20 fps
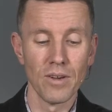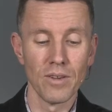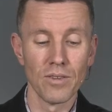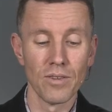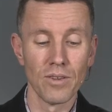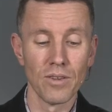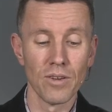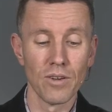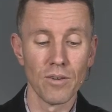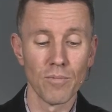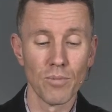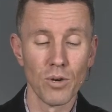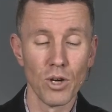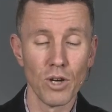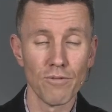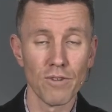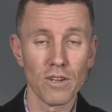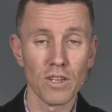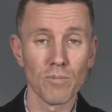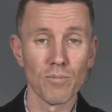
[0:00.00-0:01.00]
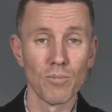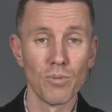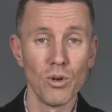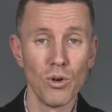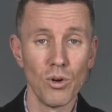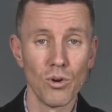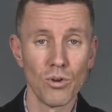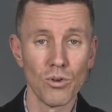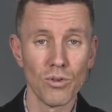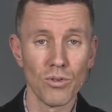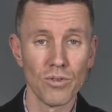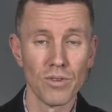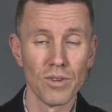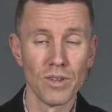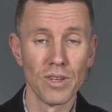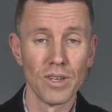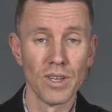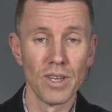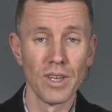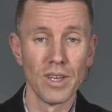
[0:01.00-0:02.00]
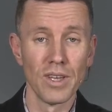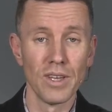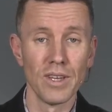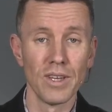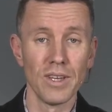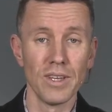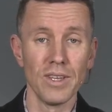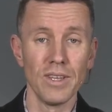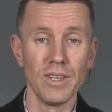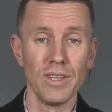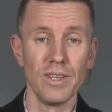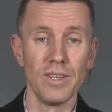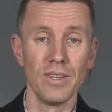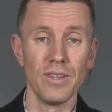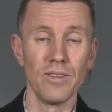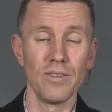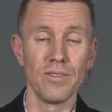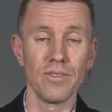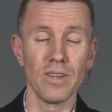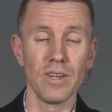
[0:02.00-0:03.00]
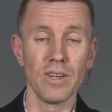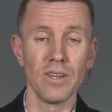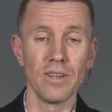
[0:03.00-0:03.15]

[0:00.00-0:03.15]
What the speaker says: The perfect plural is